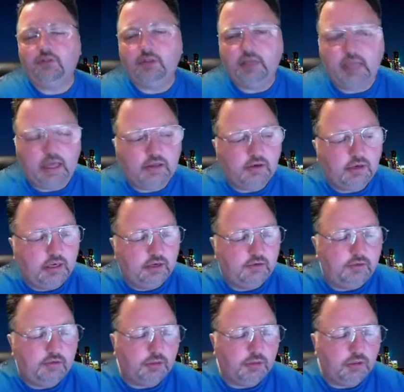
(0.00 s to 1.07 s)
together in a
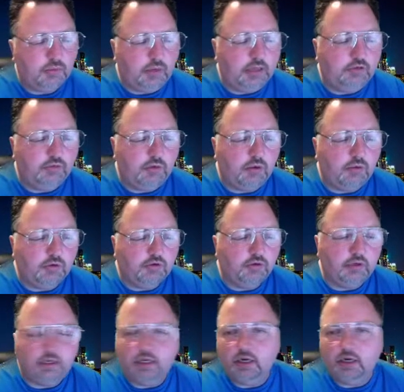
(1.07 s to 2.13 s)
similar way to what we're
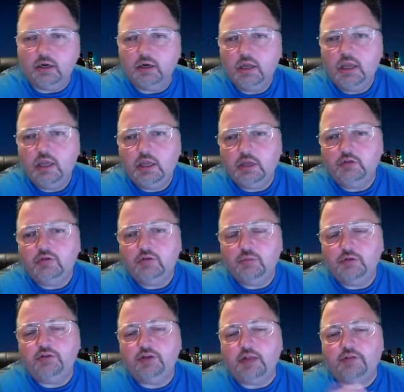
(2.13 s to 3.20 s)
doing here in
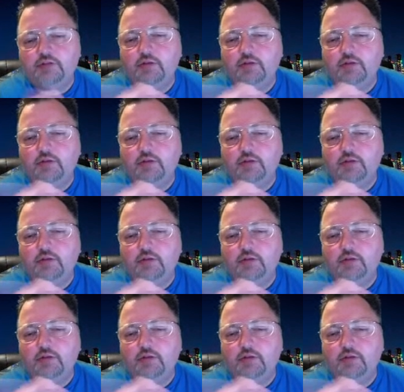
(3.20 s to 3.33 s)
Superchat.